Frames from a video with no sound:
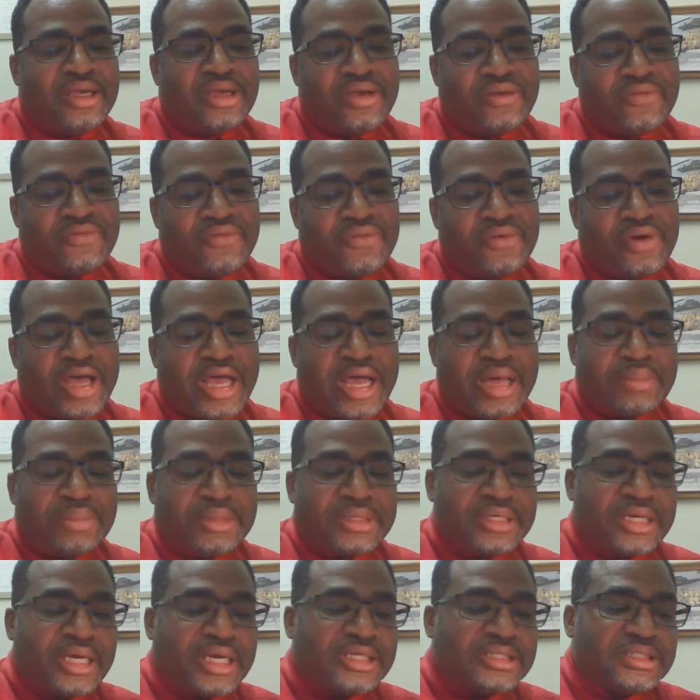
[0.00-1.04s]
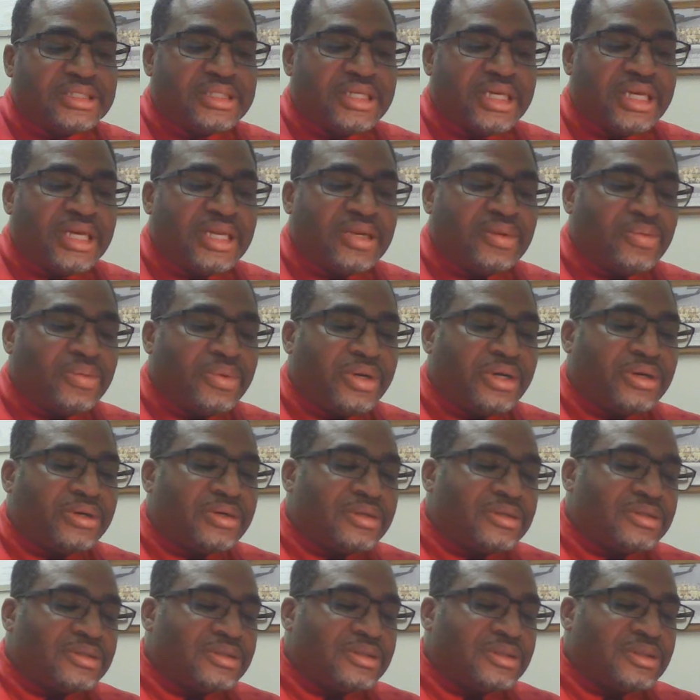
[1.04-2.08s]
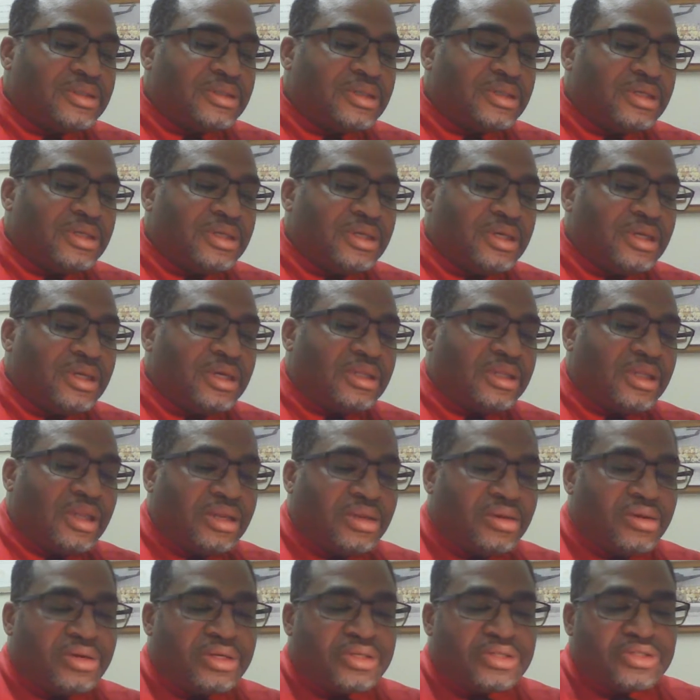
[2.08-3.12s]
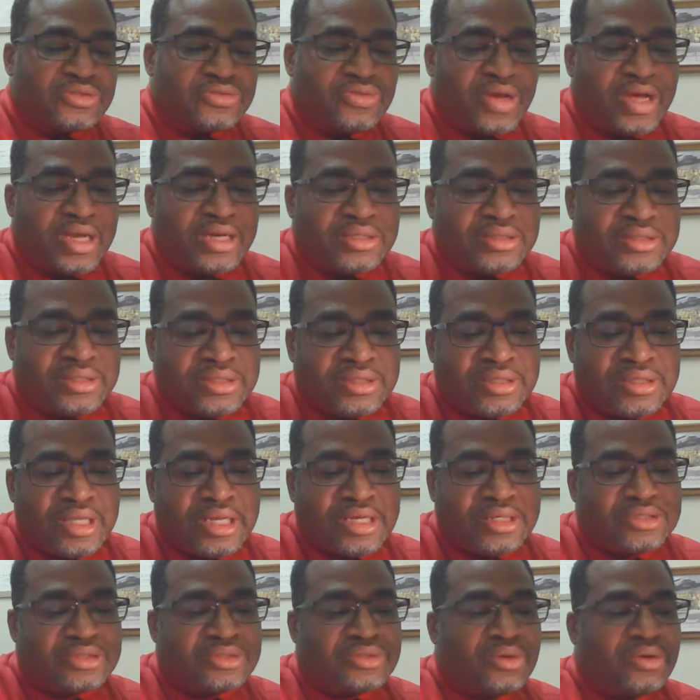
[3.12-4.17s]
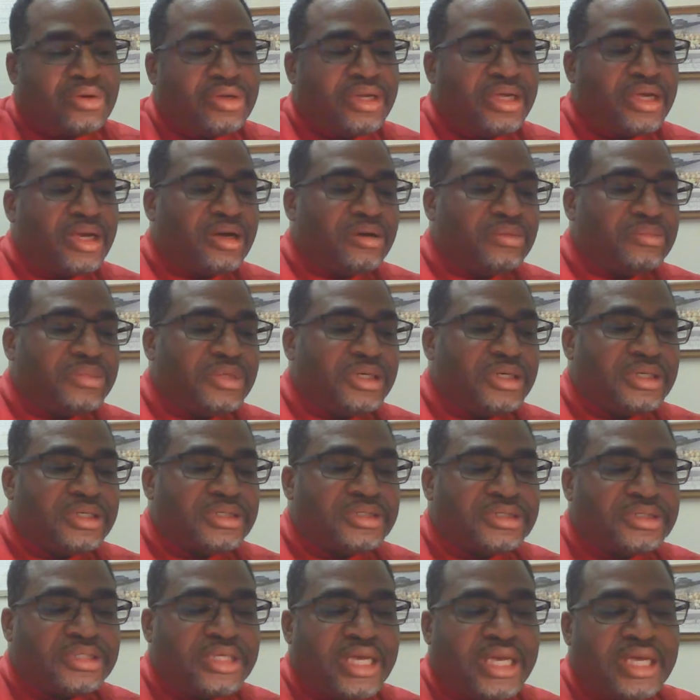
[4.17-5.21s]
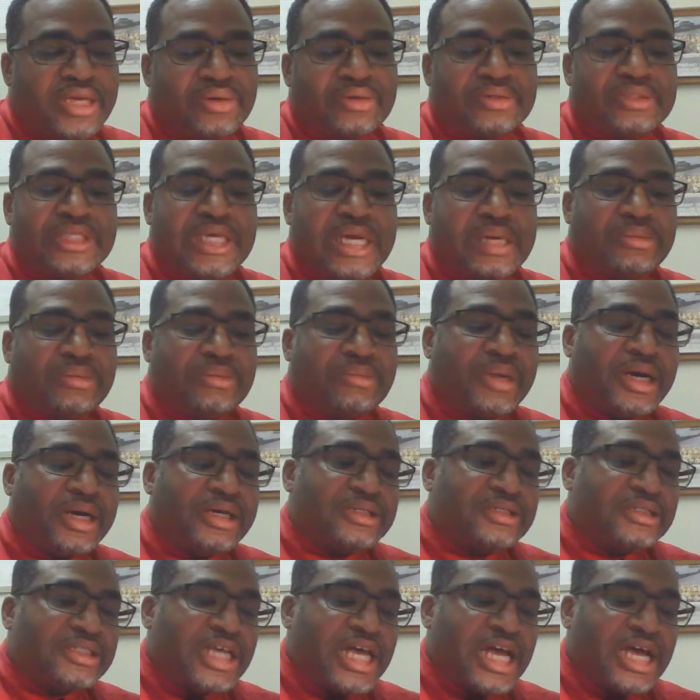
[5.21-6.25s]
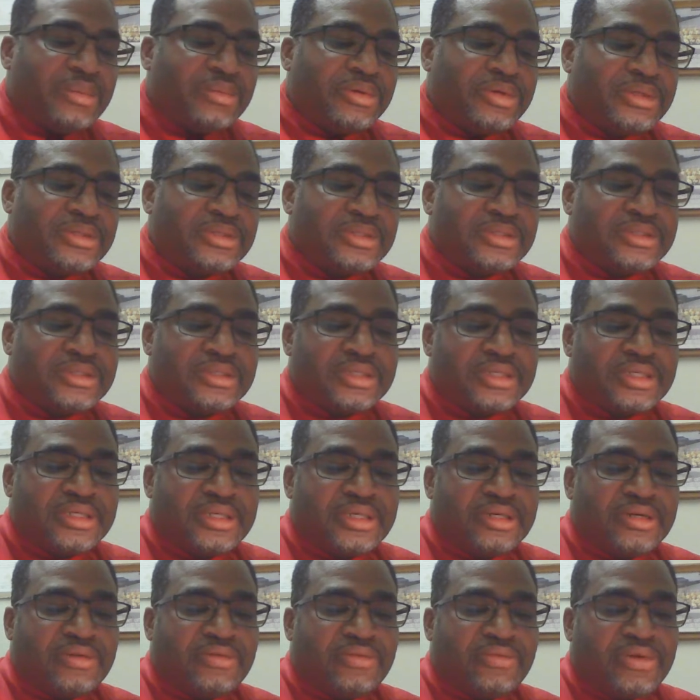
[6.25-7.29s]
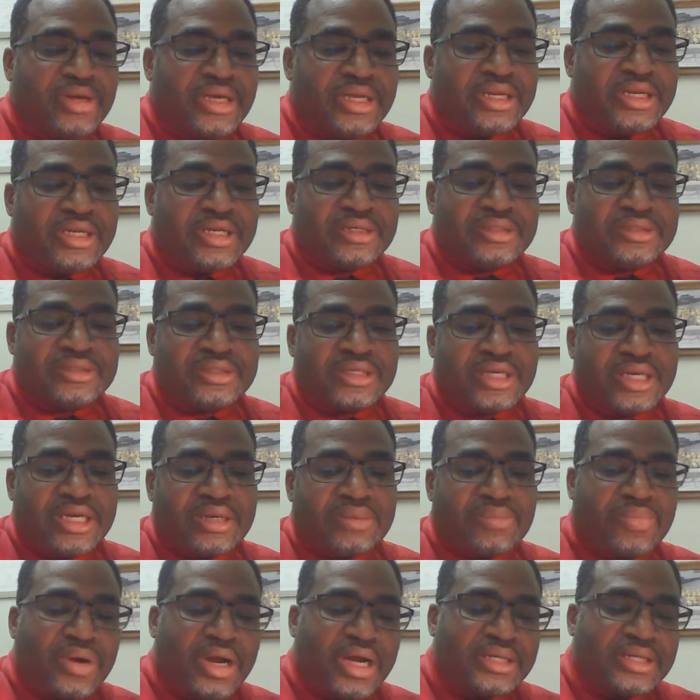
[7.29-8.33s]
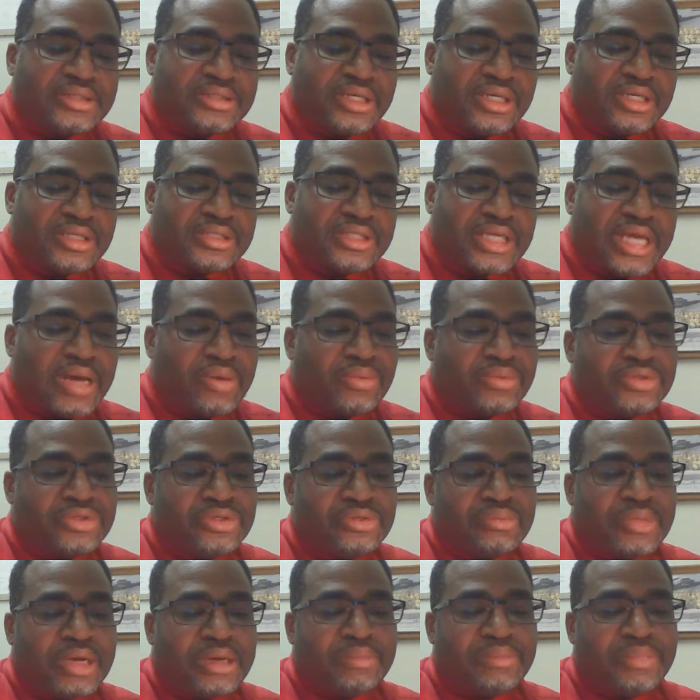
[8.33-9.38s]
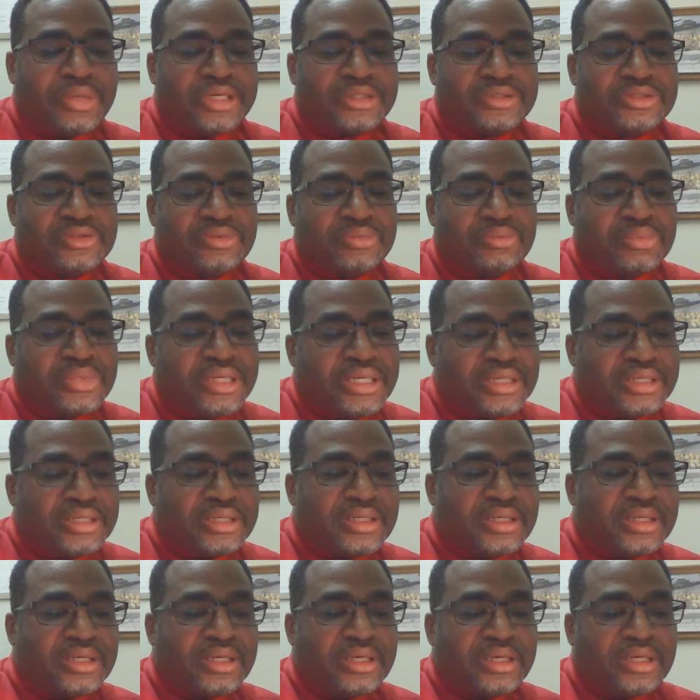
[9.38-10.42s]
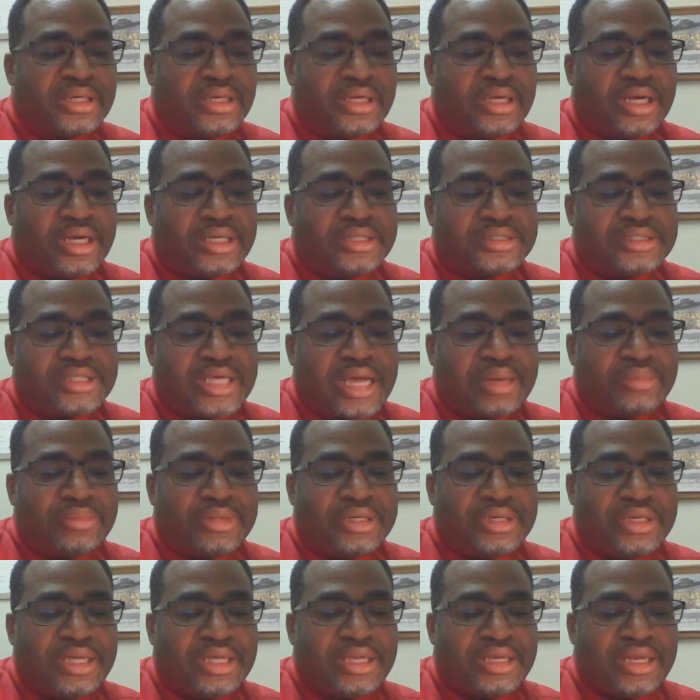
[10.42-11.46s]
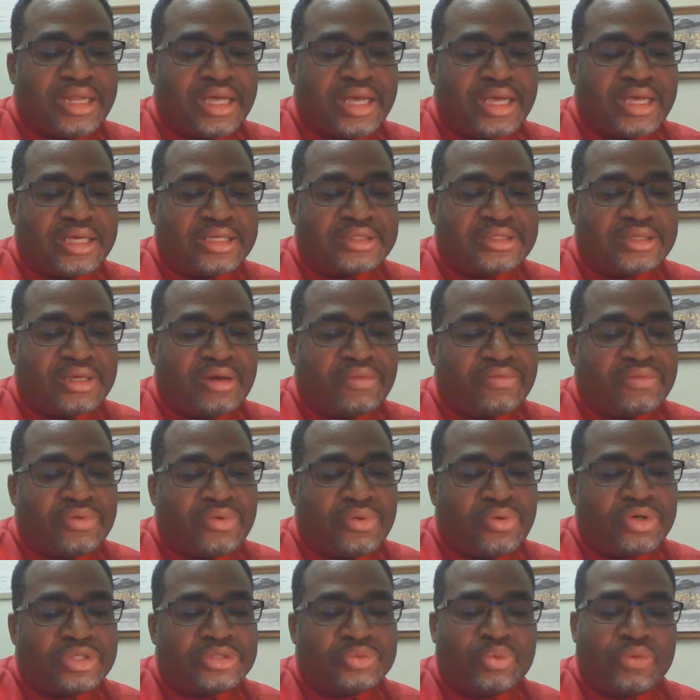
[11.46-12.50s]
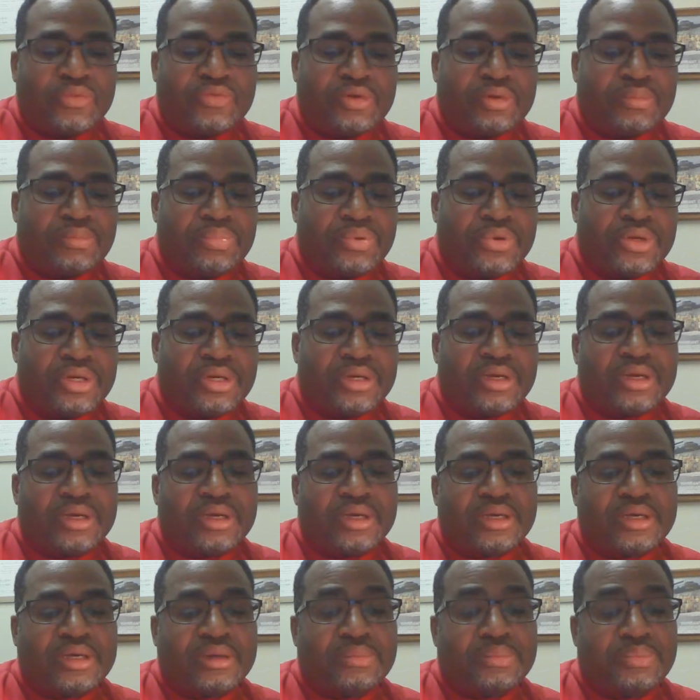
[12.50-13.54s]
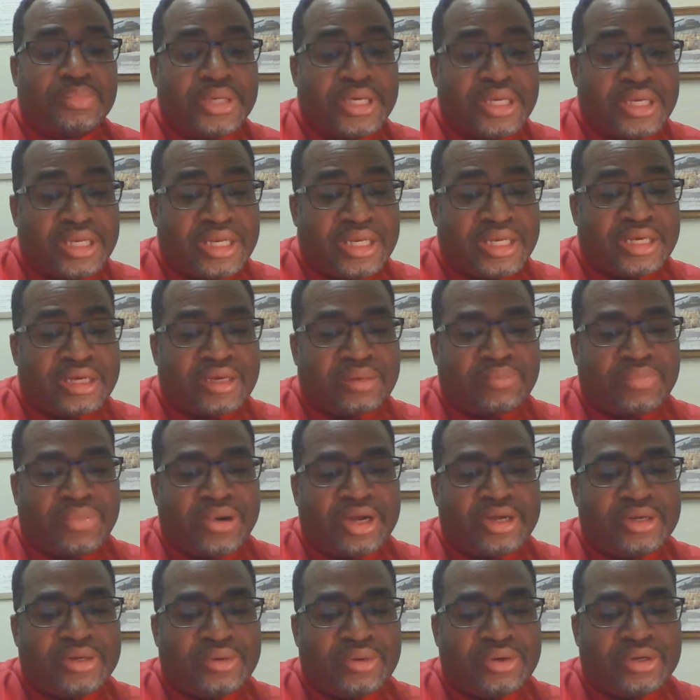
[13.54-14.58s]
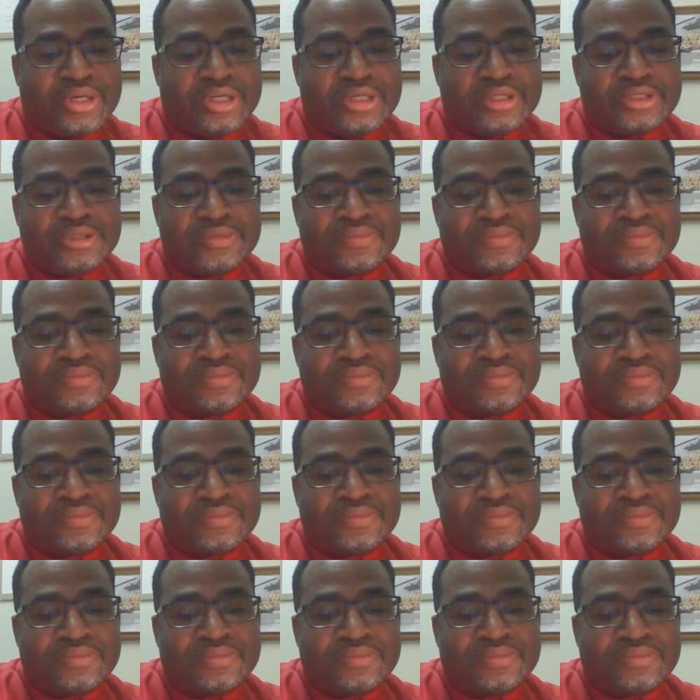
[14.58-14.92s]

for application and awareness. The learning strategy that is going to help me is staying on top of my assignments, readings, and projects. I will do my best to meet assignment deadlines. Of course, with competing priorities,